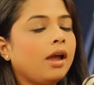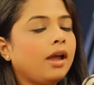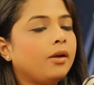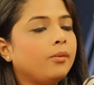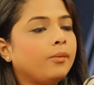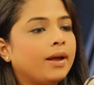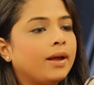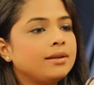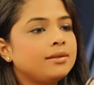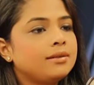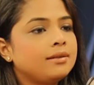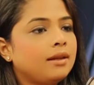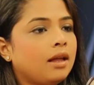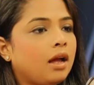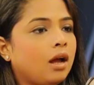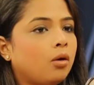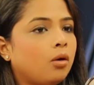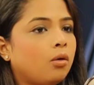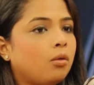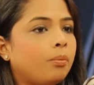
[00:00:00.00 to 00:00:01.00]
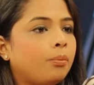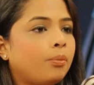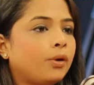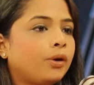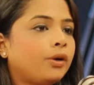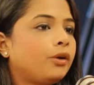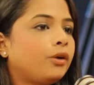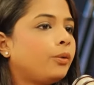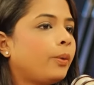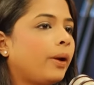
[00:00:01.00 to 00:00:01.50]
invest now,
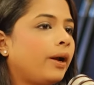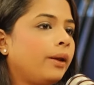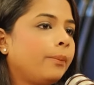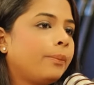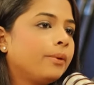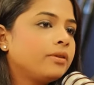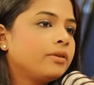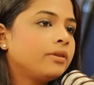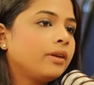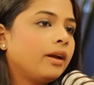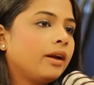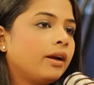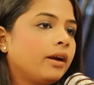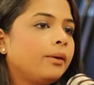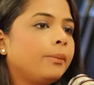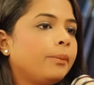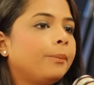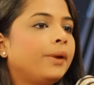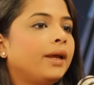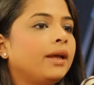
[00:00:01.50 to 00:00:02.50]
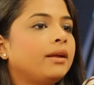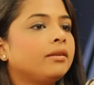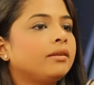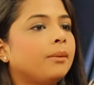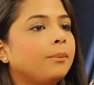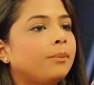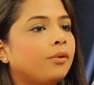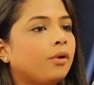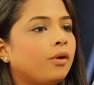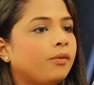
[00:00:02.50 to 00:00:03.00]
put 20%, make
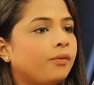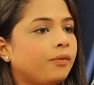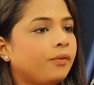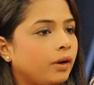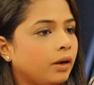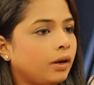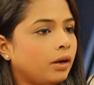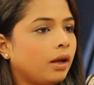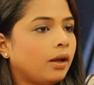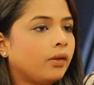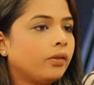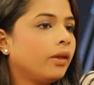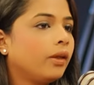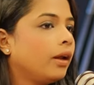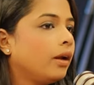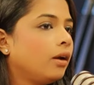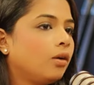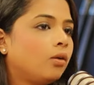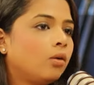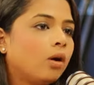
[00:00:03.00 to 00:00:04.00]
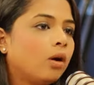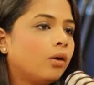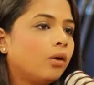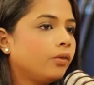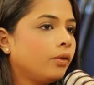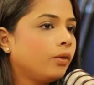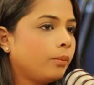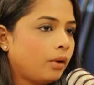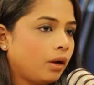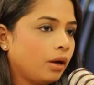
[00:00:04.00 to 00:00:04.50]
some profit, and then go out
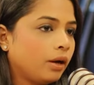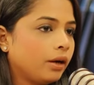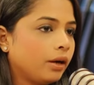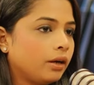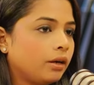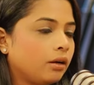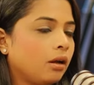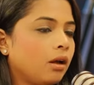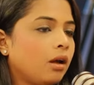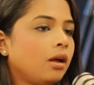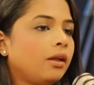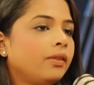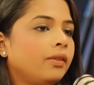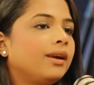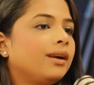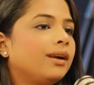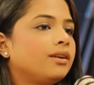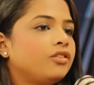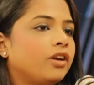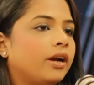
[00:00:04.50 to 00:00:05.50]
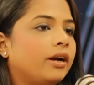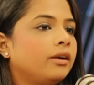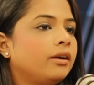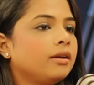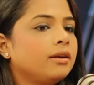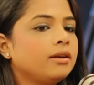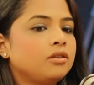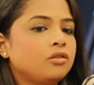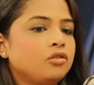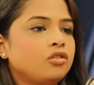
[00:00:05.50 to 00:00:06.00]
of the market. Their
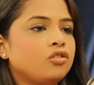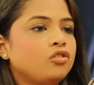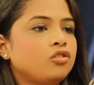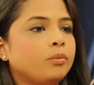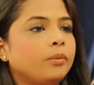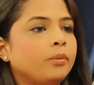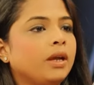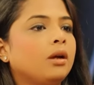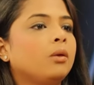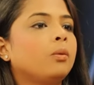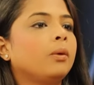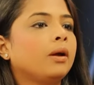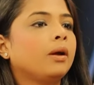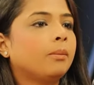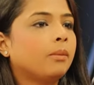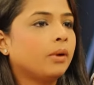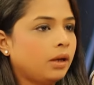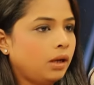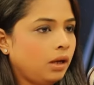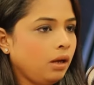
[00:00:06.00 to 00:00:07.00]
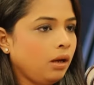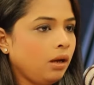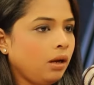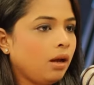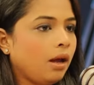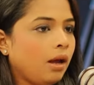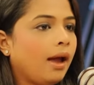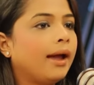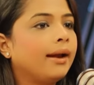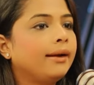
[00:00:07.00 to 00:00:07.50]
agenda is just to make quick money
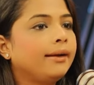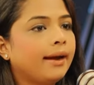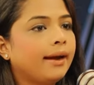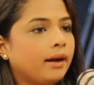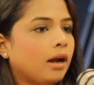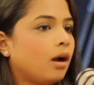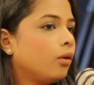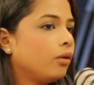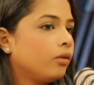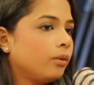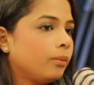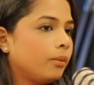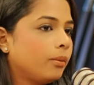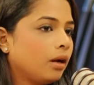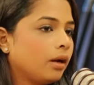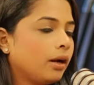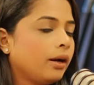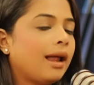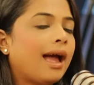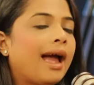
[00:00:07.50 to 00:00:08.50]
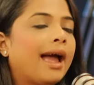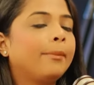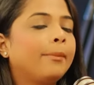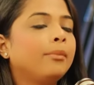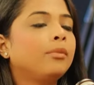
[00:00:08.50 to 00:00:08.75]
yes. and get out of the market. Because